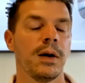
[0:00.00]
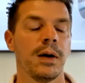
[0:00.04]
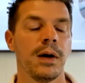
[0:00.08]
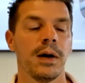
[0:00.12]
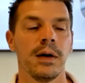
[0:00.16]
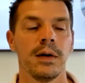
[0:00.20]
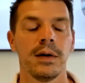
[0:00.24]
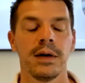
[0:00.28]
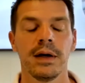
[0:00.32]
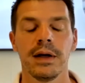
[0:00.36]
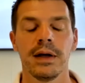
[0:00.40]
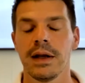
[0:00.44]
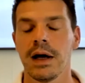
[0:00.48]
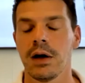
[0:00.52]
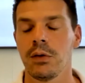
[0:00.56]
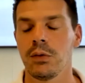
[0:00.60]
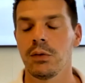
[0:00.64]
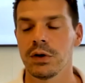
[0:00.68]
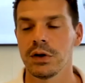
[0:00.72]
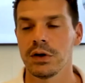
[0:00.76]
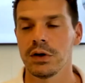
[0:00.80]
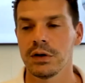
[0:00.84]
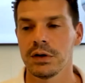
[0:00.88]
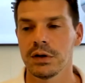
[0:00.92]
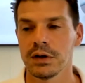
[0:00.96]
in
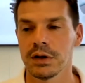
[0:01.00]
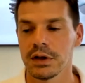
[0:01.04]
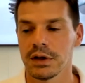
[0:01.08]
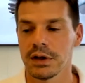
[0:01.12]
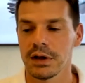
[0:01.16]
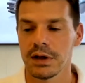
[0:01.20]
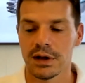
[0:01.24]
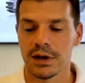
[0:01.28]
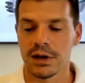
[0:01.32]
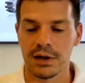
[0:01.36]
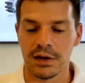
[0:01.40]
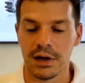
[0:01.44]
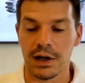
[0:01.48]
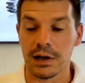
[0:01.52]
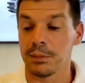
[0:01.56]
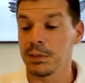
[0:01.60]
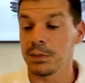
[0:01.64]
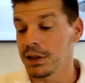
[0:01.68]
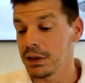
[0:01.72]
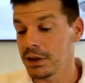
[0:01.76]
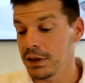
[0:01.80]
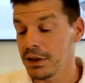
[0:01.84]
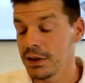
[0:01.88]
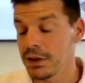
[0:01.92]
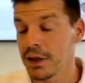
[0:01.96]
our
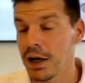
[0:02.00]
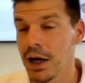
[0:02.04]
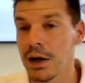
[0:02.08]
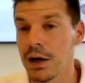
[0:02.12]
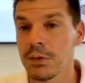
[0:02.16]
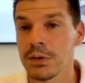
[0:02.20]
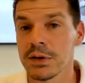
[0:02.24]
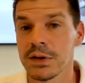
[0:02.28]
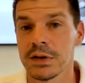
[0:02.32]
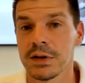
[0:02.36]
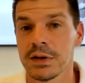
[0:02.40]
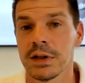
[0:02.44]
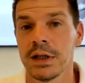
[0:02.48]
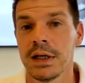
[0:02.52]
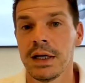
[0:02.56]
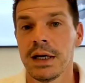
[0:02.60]
in-house.